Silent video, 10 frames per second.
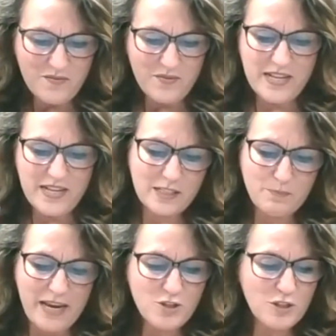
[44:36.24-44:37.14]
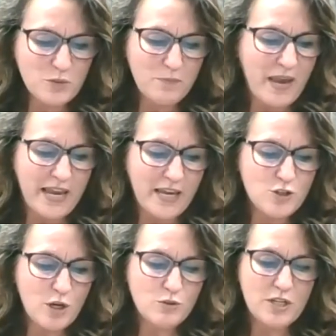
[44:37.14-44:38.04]
he says, patients with pain
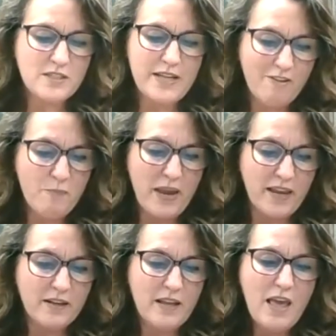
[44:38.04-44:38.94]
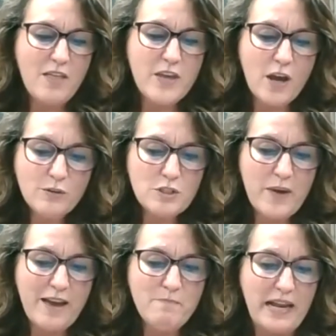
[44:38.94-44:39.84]
don't just have pain. They also
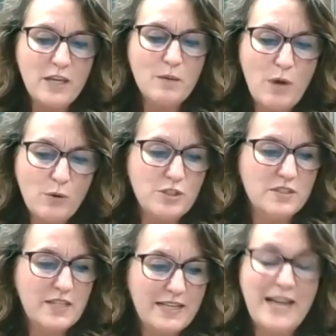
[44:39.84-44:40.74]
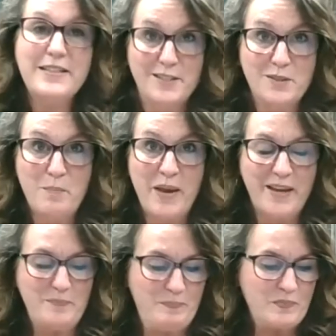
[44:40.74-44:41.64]
have many emotions connected to the pain.
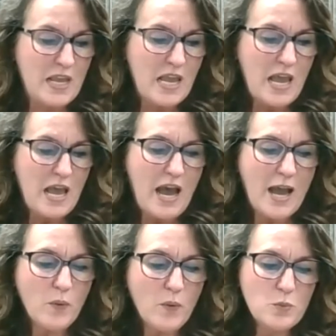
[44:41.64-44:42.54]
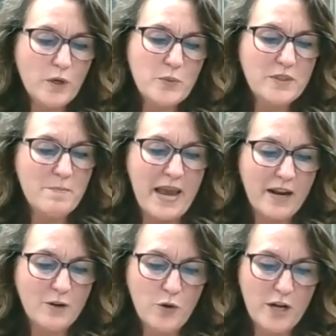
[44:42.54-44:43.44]
I once worked with a man
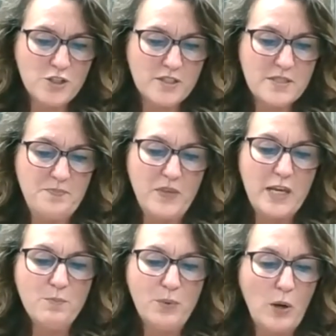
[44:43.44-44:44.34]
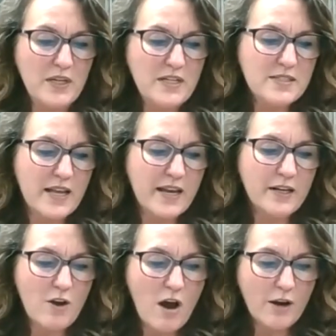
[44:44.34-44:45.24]
on crutches. He'd broken his leg in
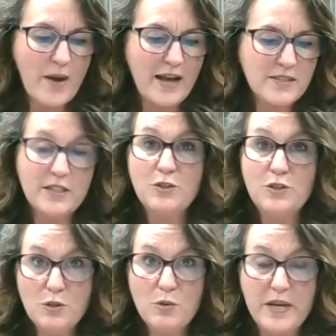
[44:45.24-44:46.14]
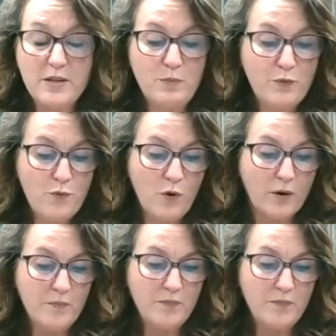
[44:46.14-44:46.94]
an auto accident 2 weeks before.